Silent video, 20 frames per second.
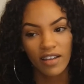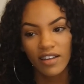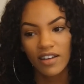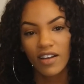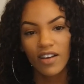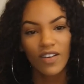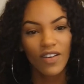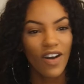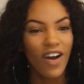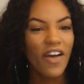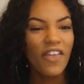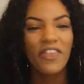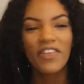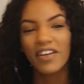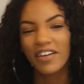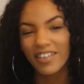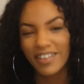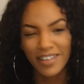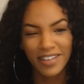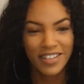you know, all the
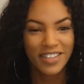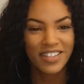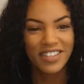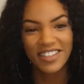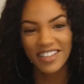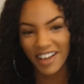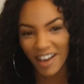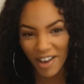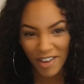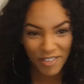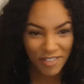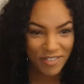good stuff.